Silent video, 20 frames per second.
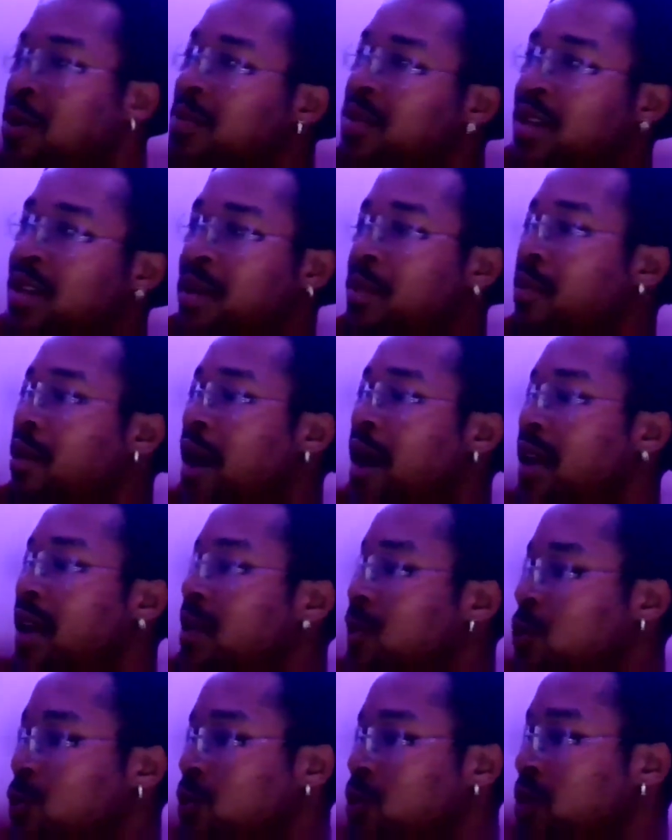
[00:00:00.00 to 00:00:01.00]
I'm saying. Pride
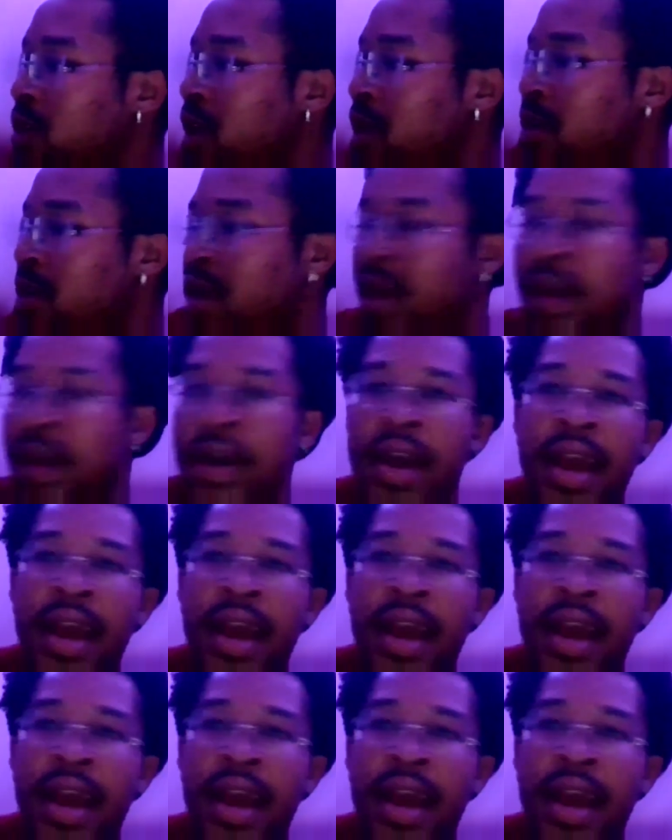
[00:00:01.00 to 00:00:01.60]
is so scary.